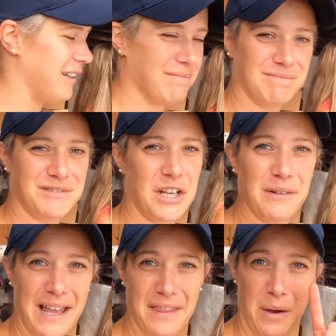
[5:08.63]
right,
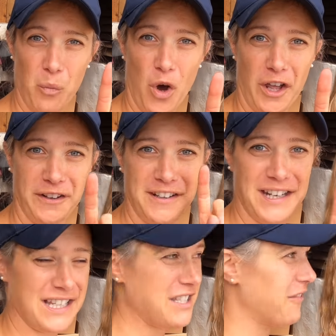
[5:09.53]
don't let that
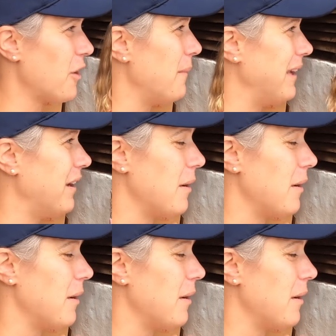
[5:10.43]
one negative comment